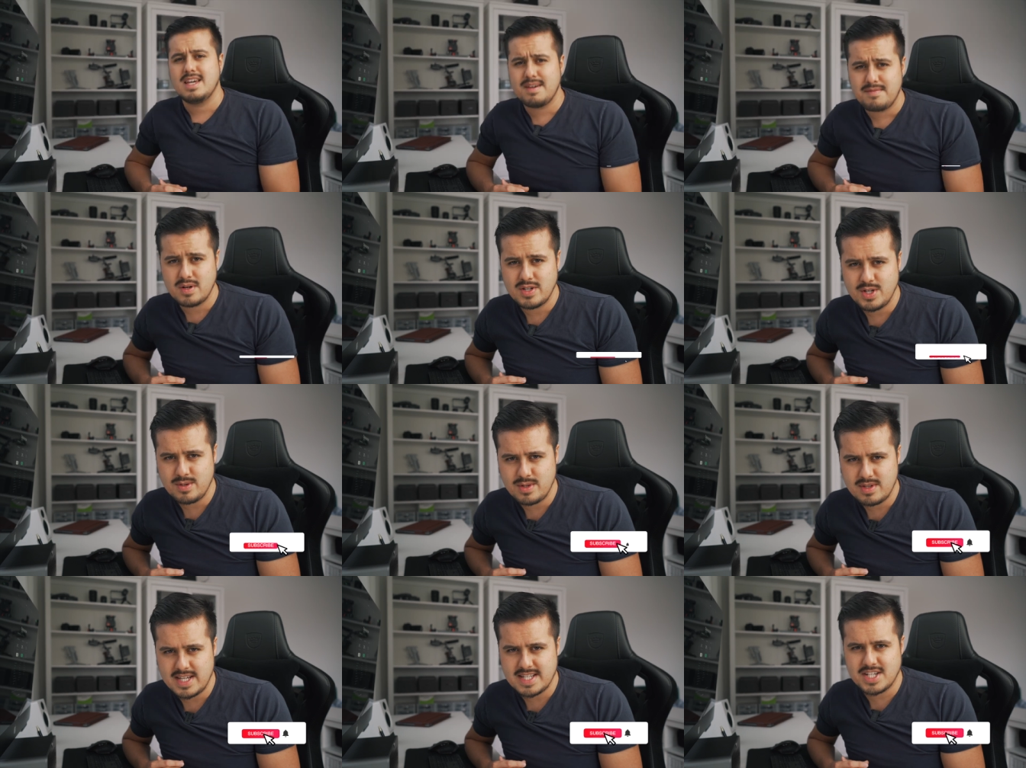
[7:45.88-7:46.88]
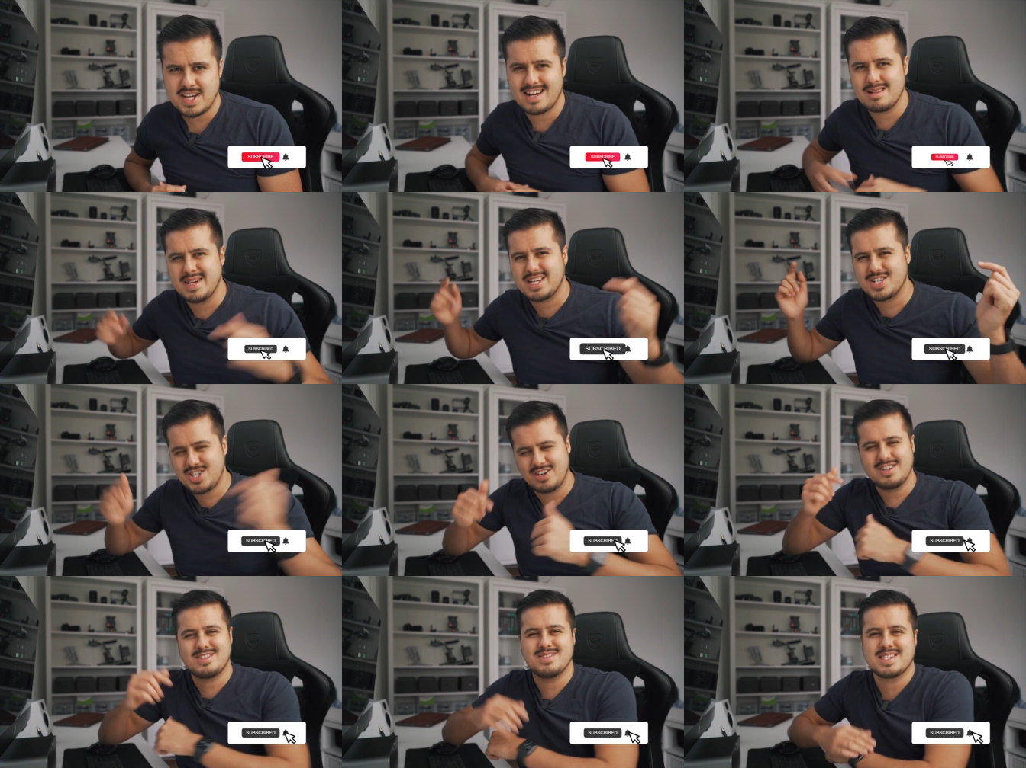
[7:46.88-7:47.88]
If you're new to this channel, make
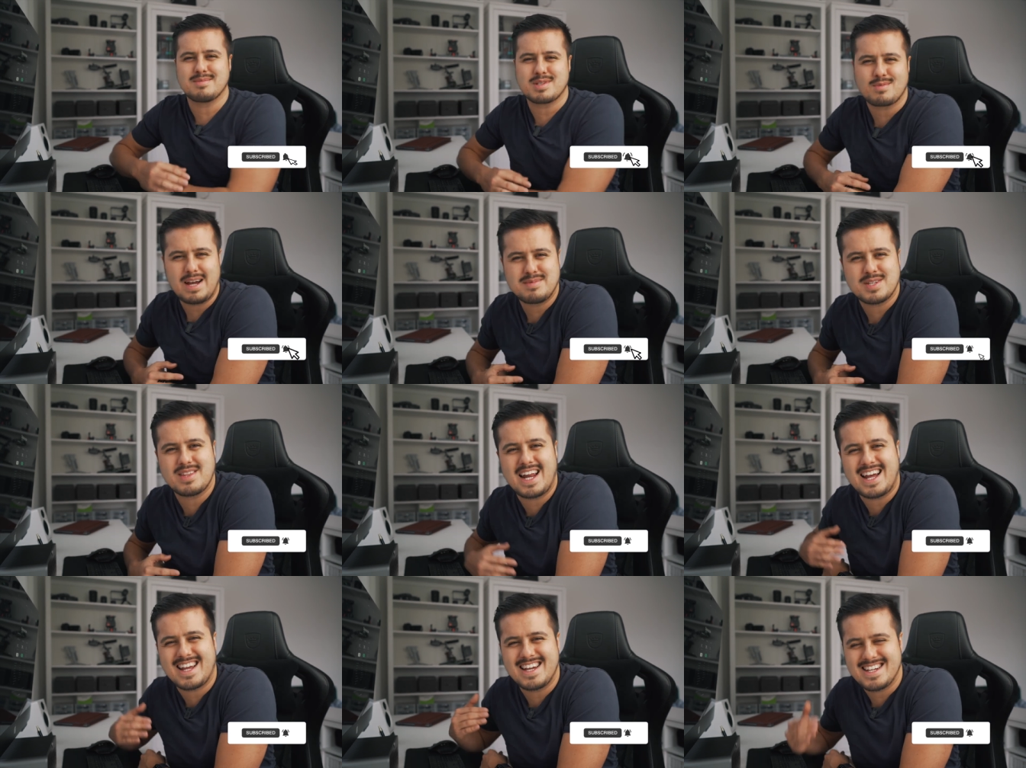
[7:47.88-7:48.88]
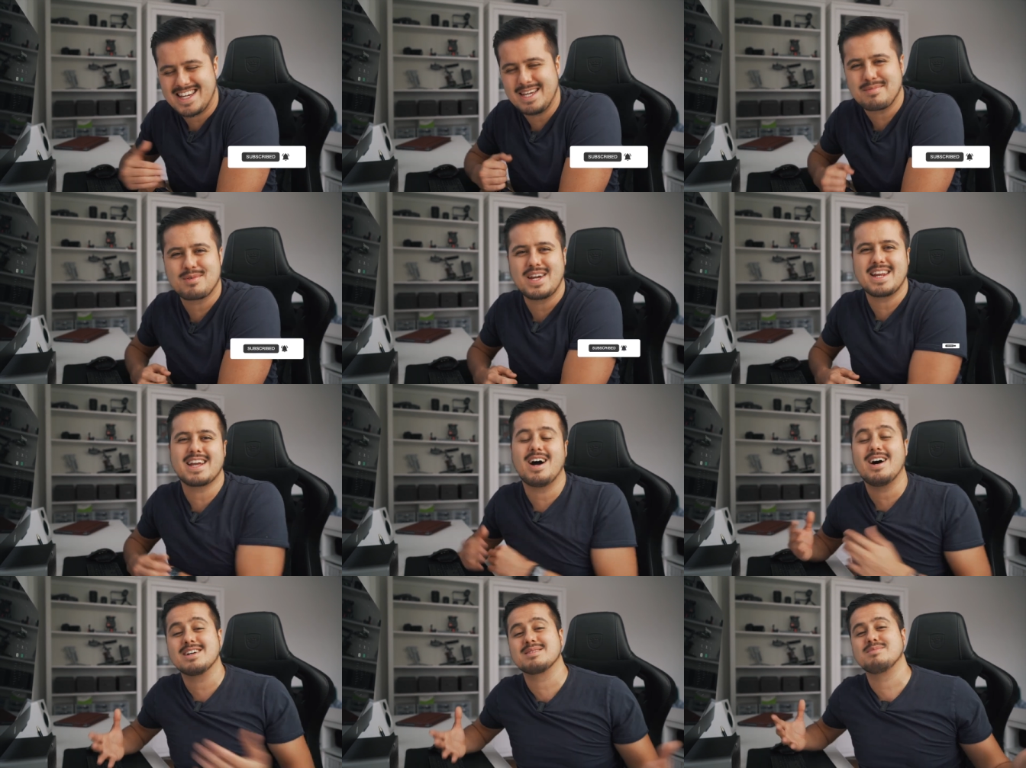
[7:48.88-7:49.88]
sure to subscribe so that I can keep creating
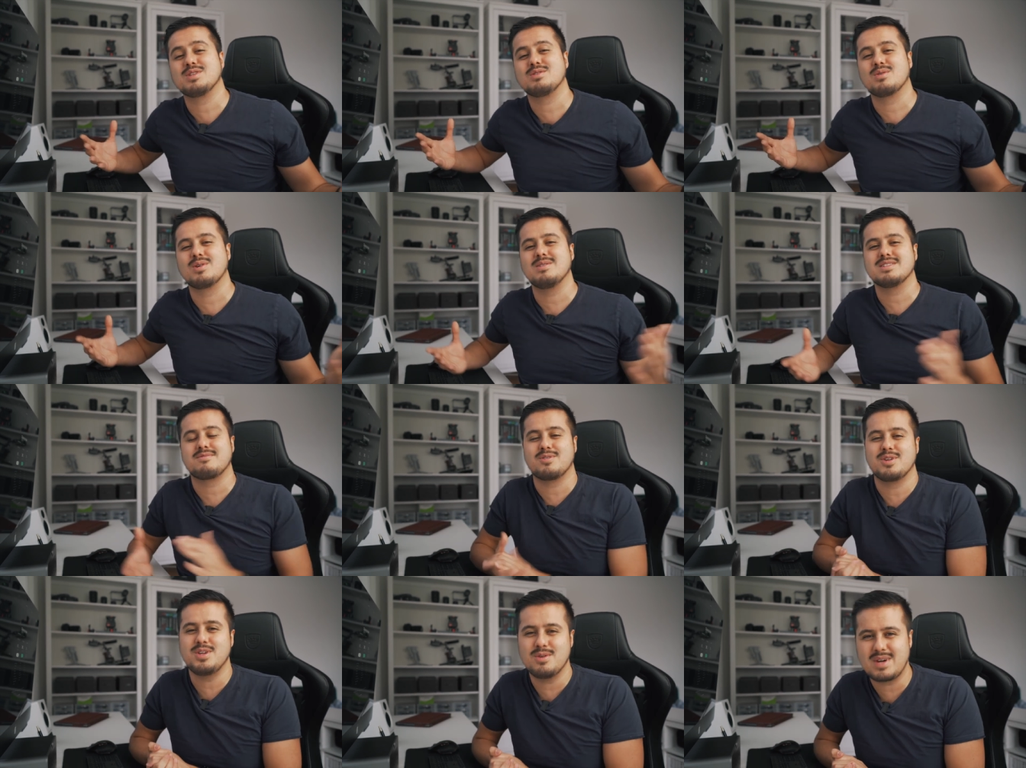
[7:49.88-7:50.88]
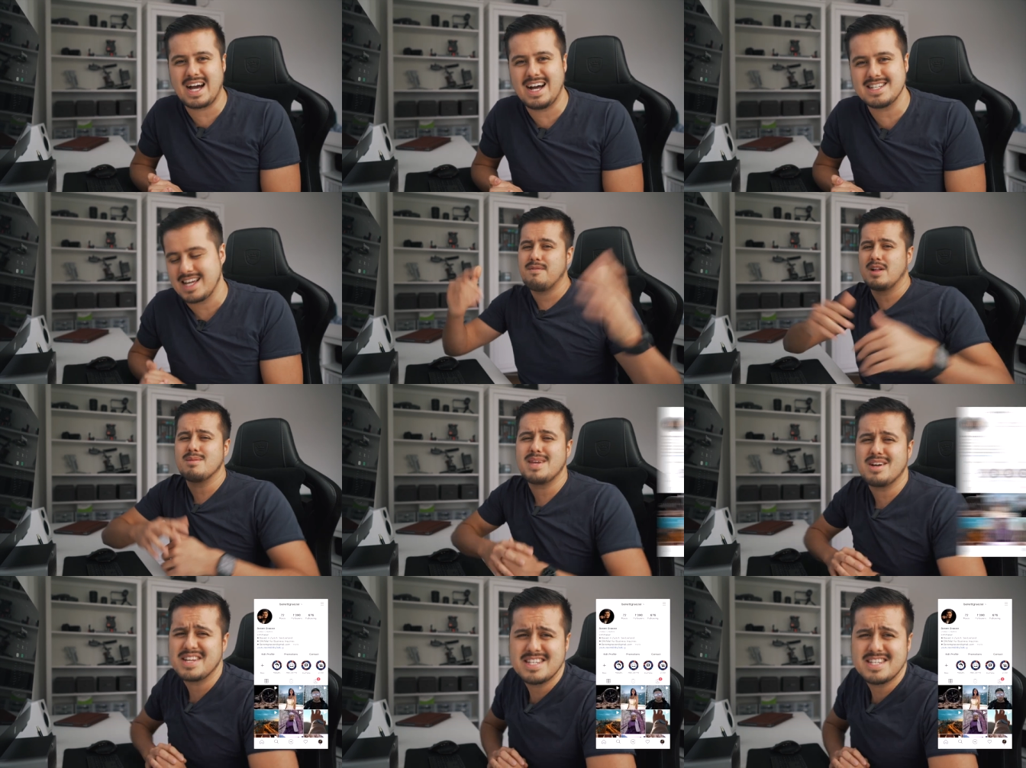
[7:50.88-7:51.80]
awesome tutorials for you guys. Follow me on